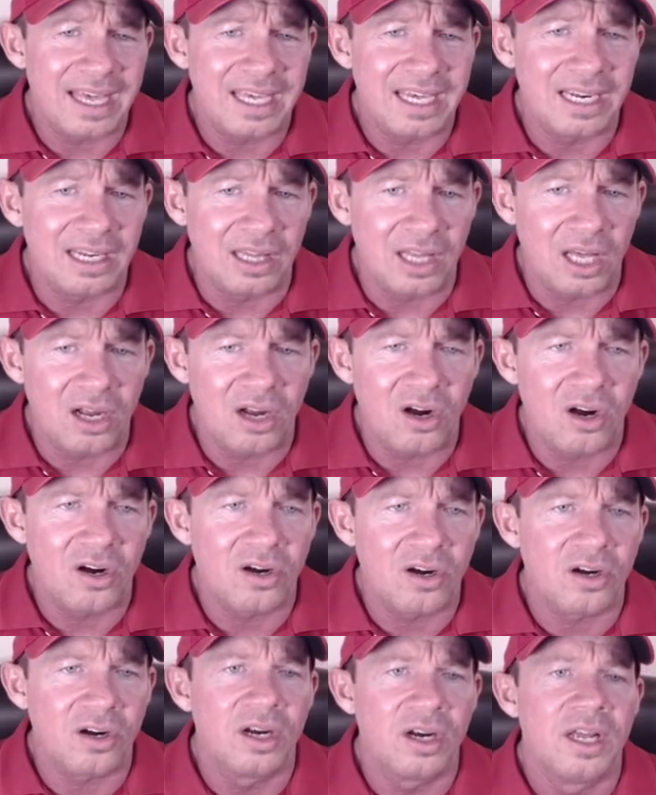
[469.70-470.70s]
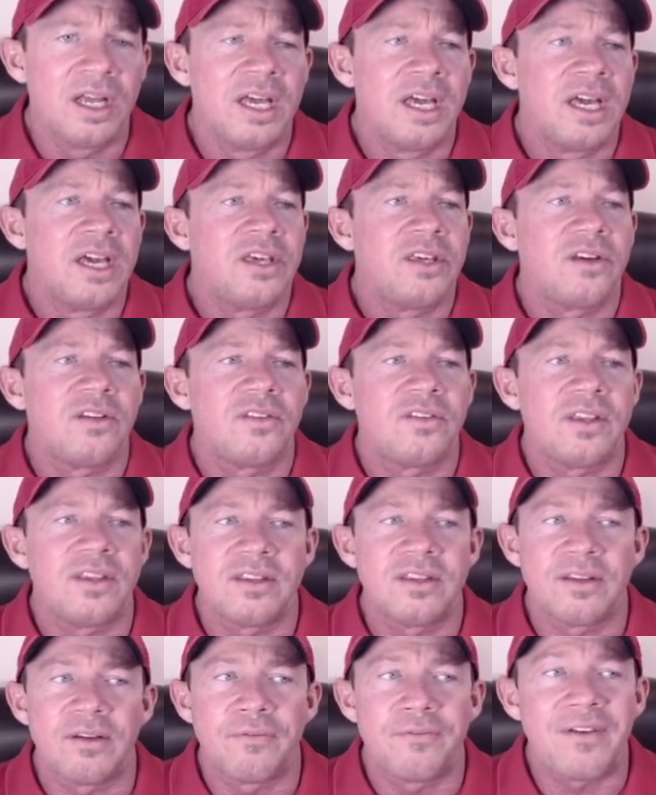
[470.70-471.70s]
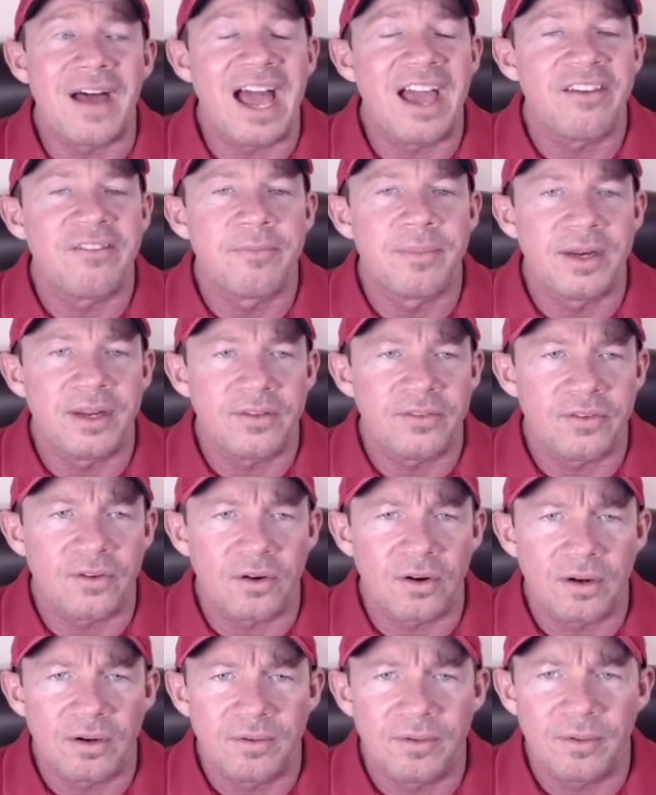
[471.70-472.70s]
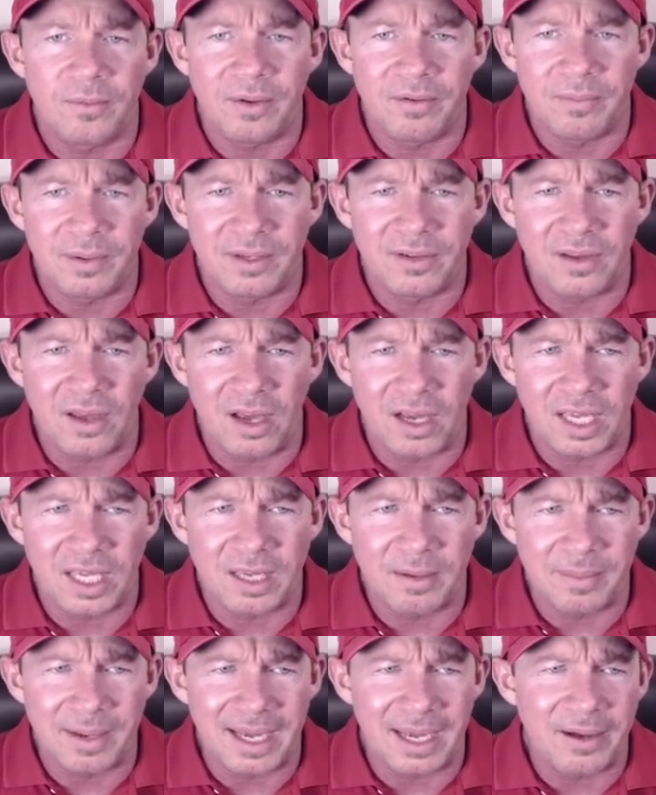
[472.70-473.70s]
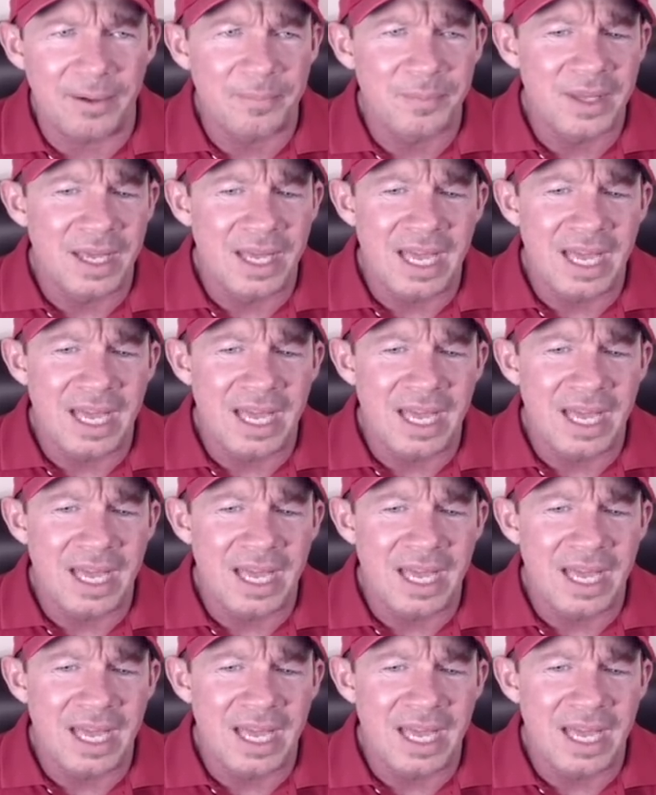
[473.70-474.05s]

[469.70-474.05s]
hit a lot harder. You can see this is a five-minute chart that we've been talking about.